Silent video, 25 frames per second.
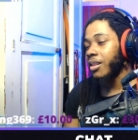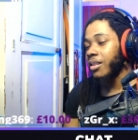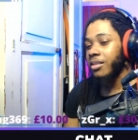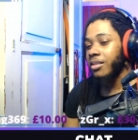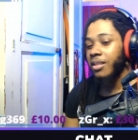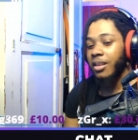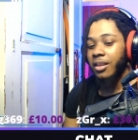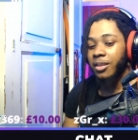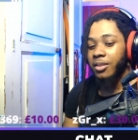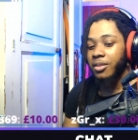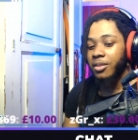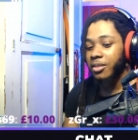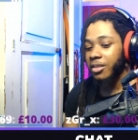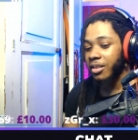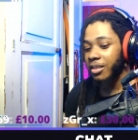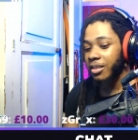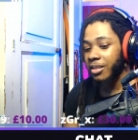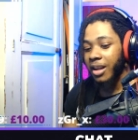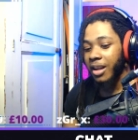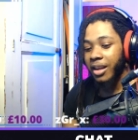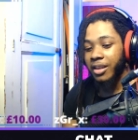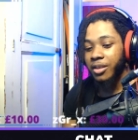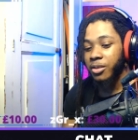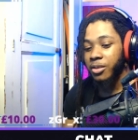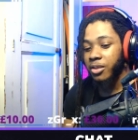They are not,
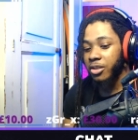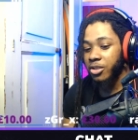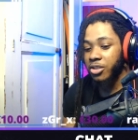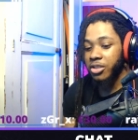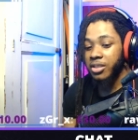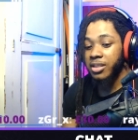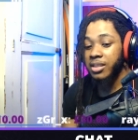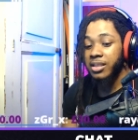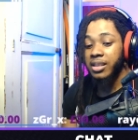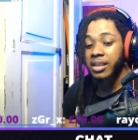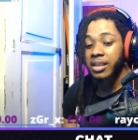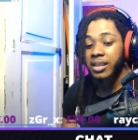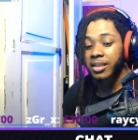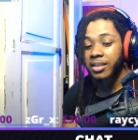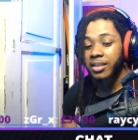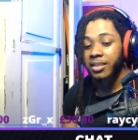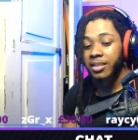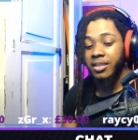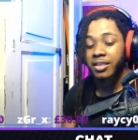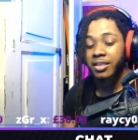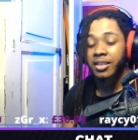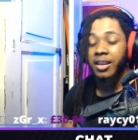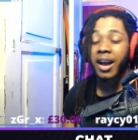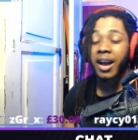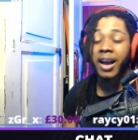like you could just see.
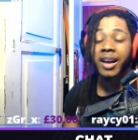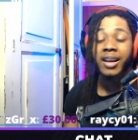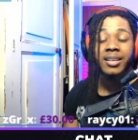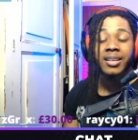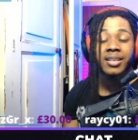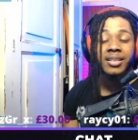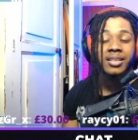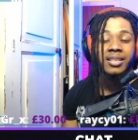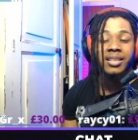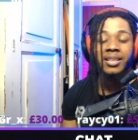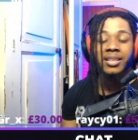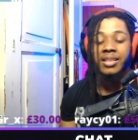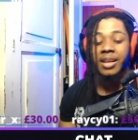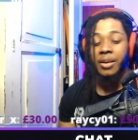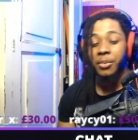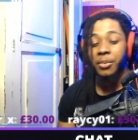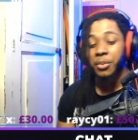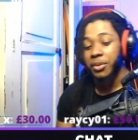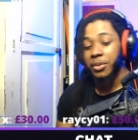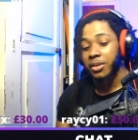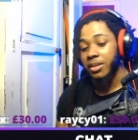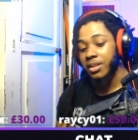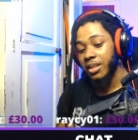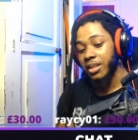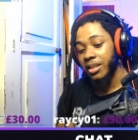I could see as I
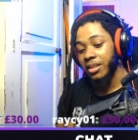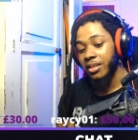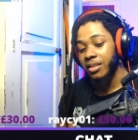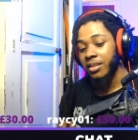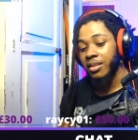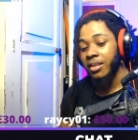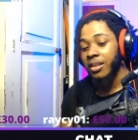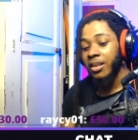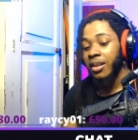walked in,